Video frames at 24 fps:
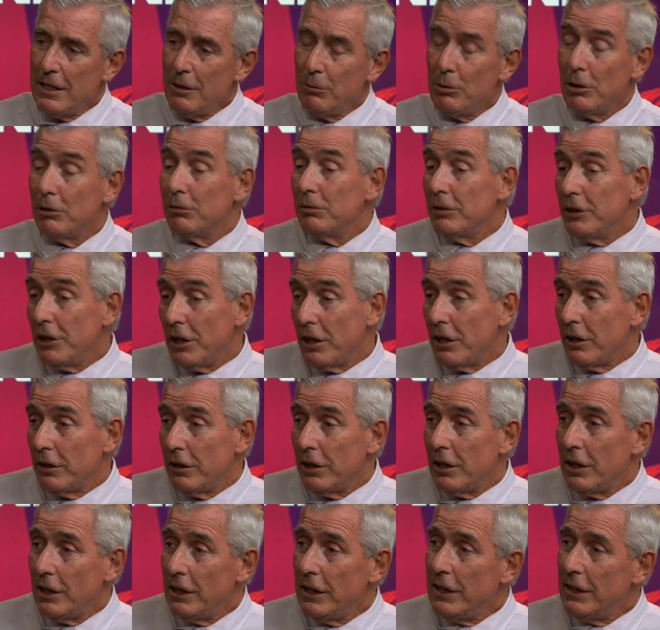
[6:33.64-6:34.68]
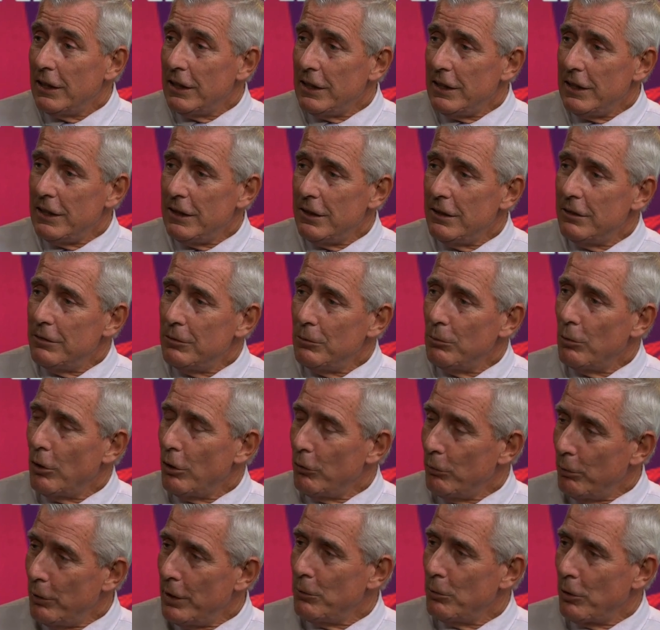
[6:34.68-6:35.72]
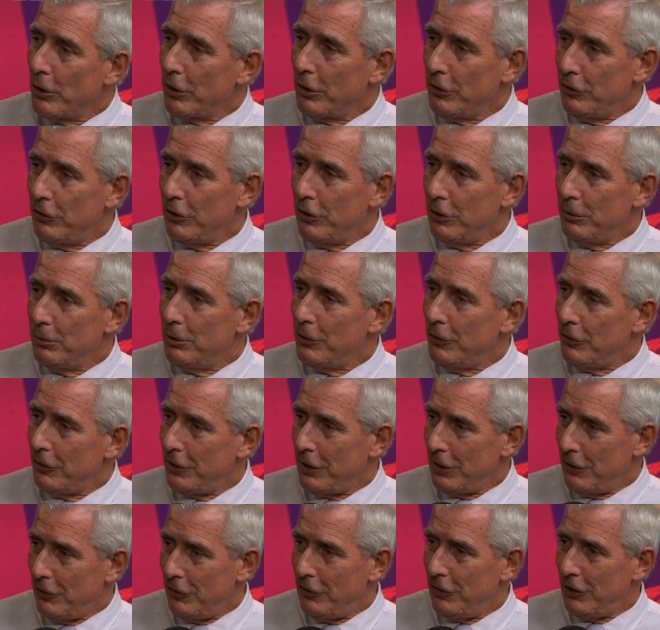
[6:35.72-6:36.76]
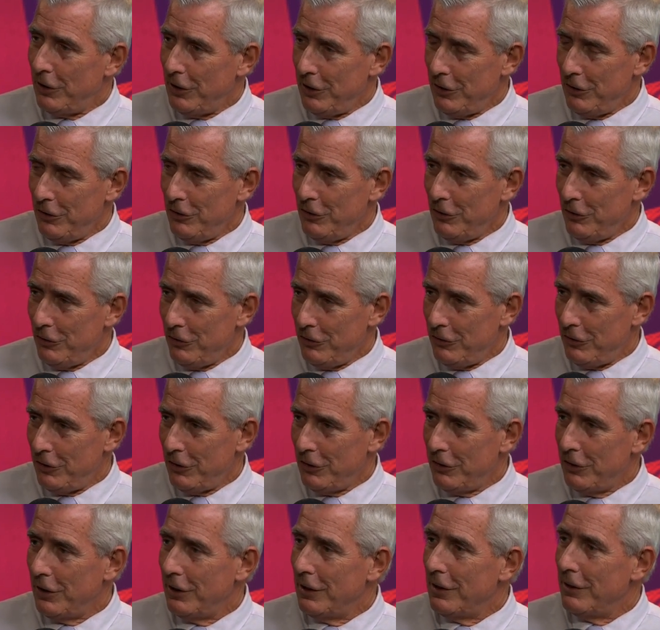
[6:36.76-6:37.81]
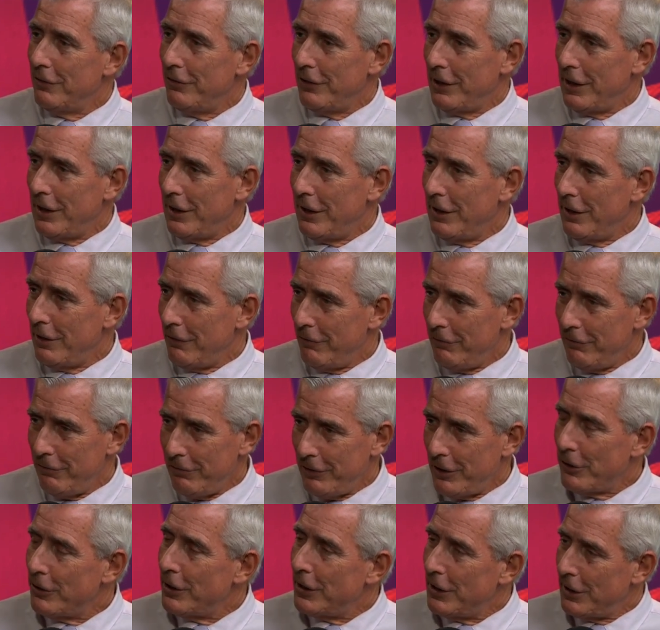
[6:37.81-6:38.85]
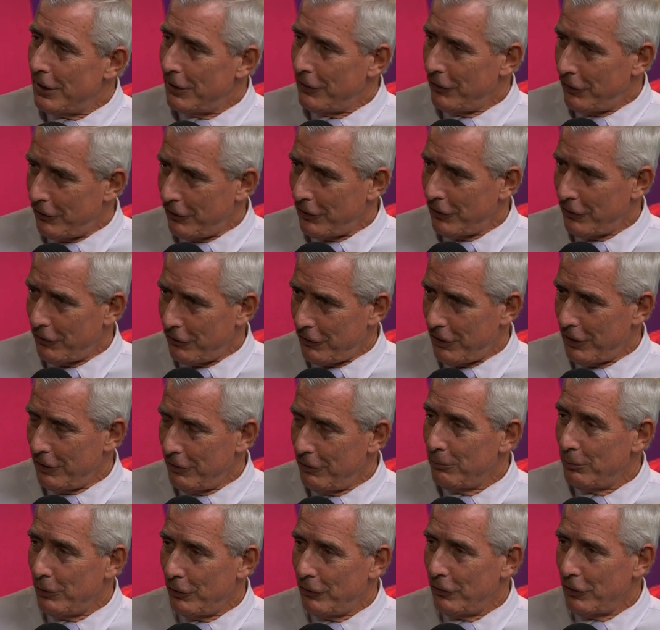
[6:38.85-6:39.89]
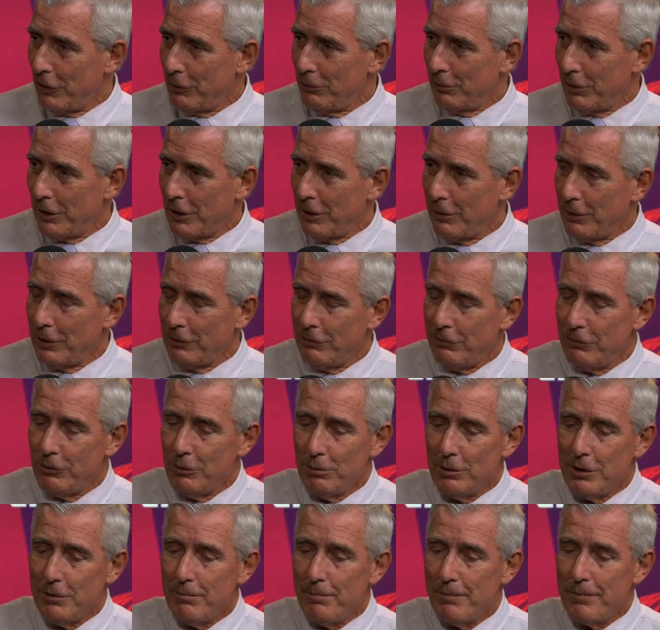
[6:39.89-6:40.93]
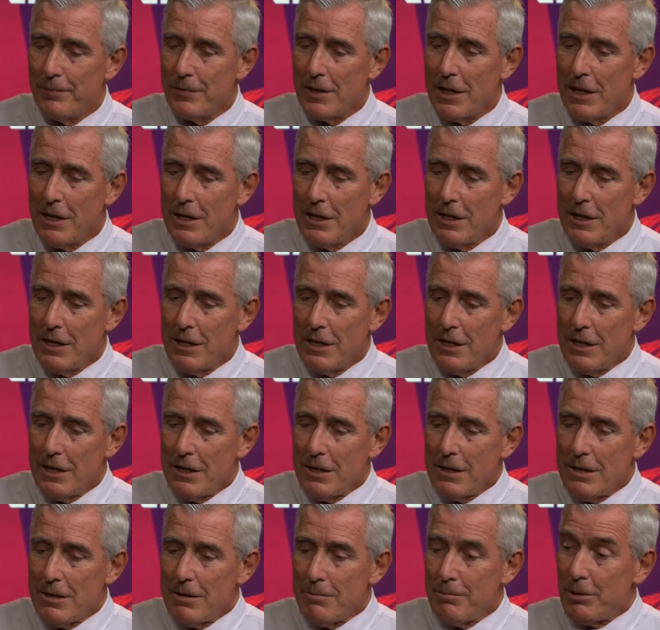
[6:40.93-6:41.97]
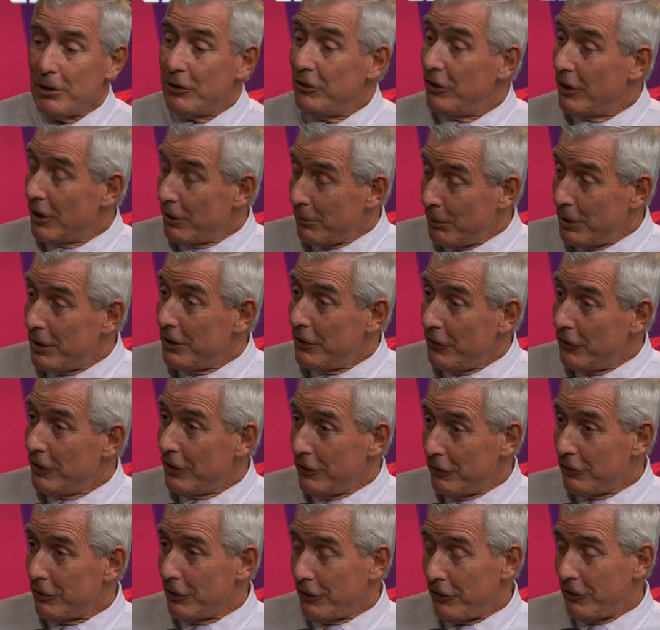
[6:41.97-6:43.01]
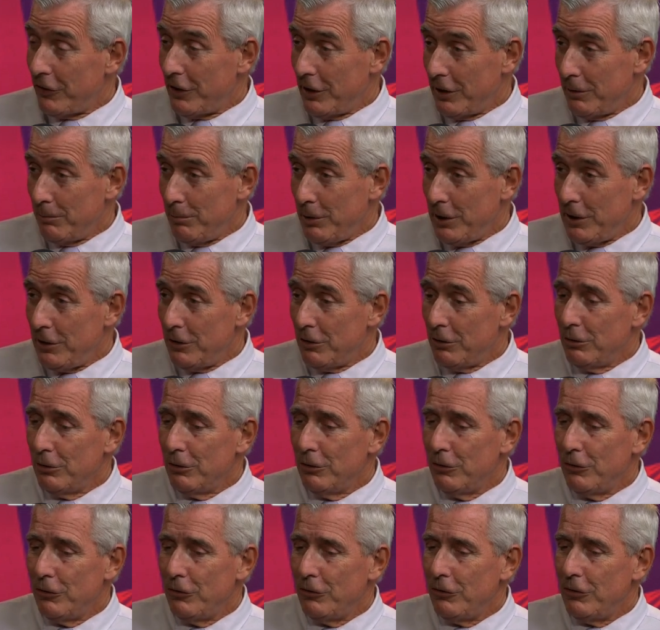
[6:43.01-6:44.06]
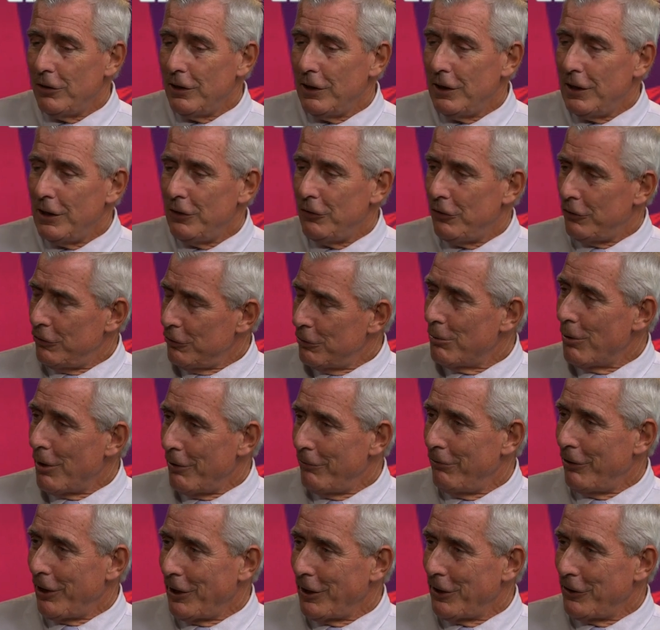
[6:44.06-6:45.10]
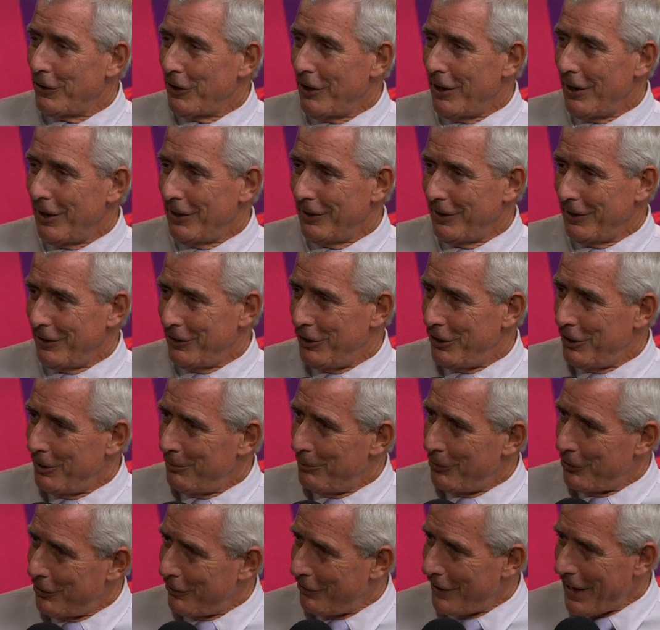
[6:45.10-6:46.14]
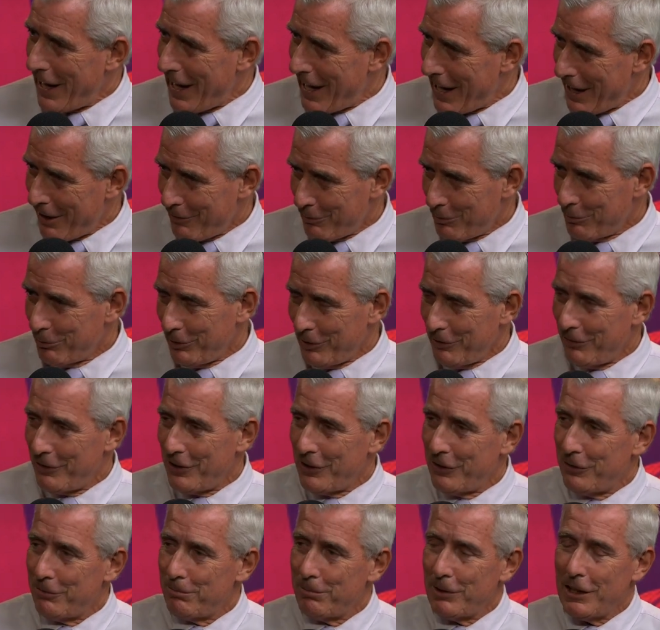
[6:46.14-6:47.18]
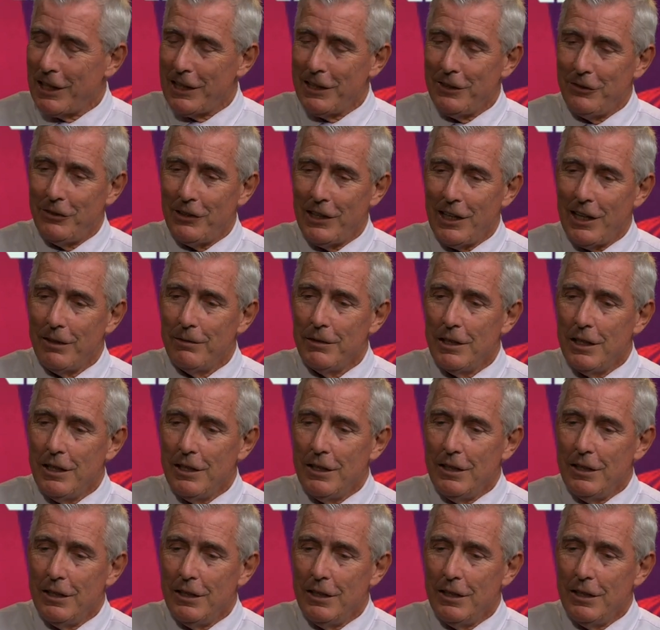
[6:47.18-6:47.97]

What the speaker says: Well, you know, clearly what we want to do is continue to deliver a very consistent result going forward. But, you know, it is interesting because it's still quite volatile in terms of how all of this plays out.